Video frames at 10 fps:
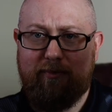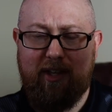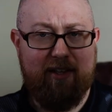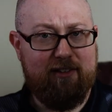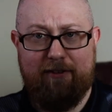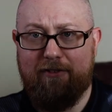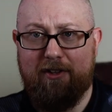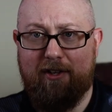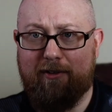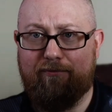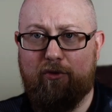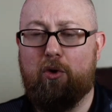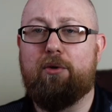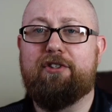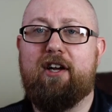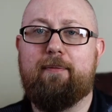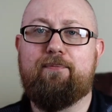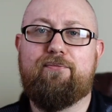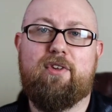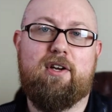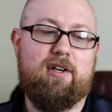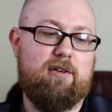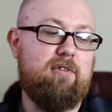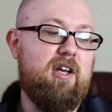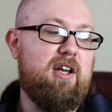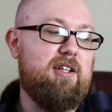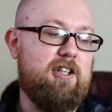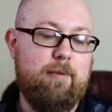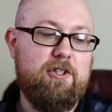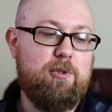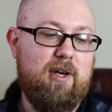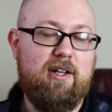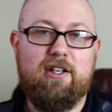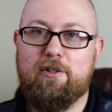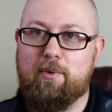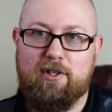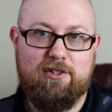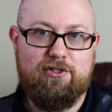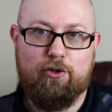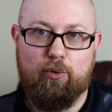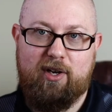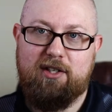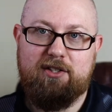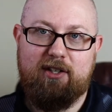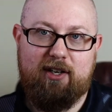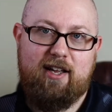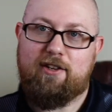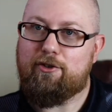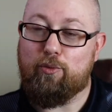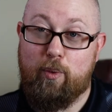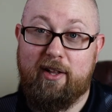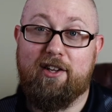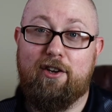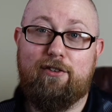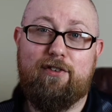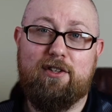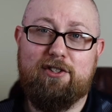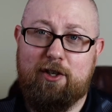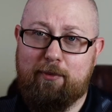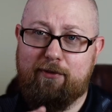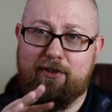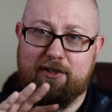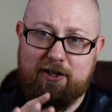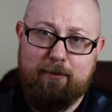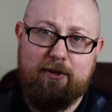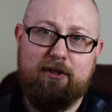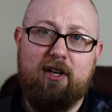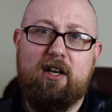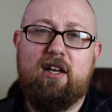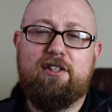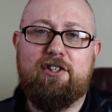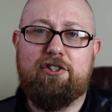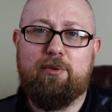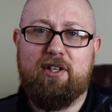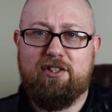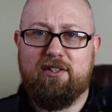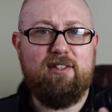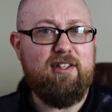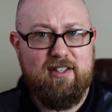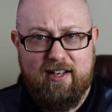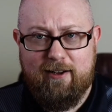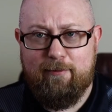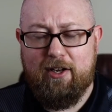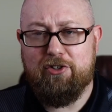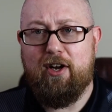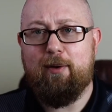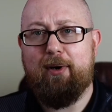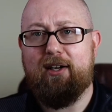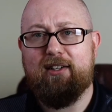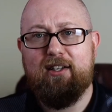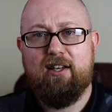and left it there the whole time. The image quality was great. It handled well enough in some of the dimmer situations. I did have my tripod,